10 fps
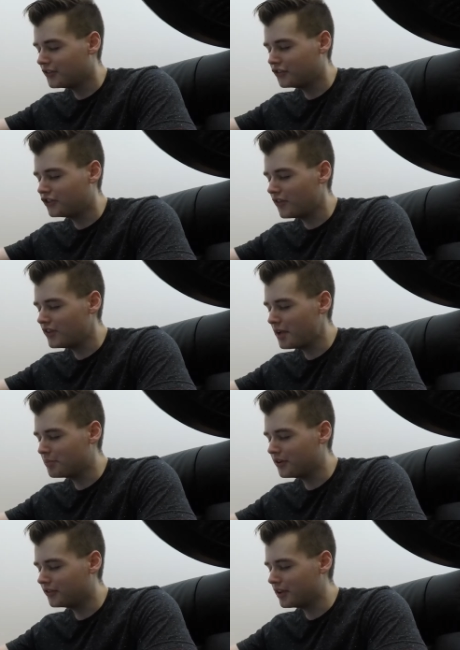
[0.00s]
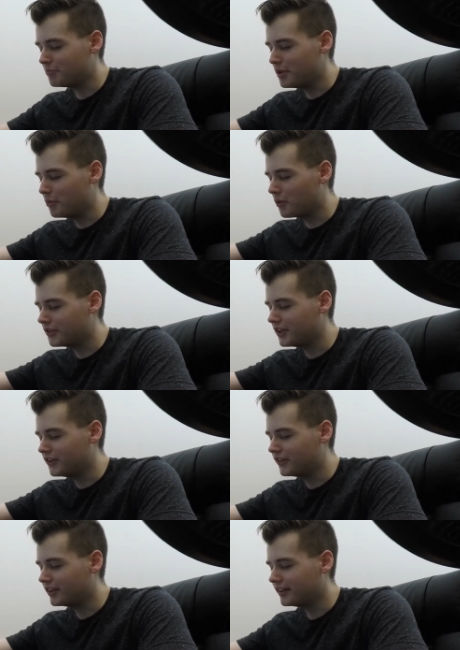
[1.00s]
78% people want
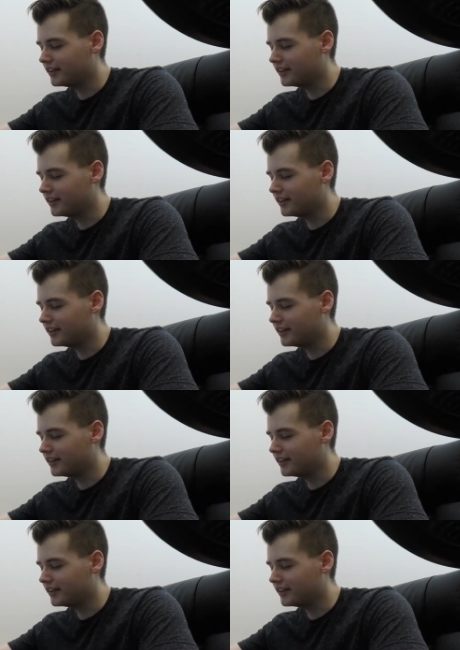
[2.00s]
this.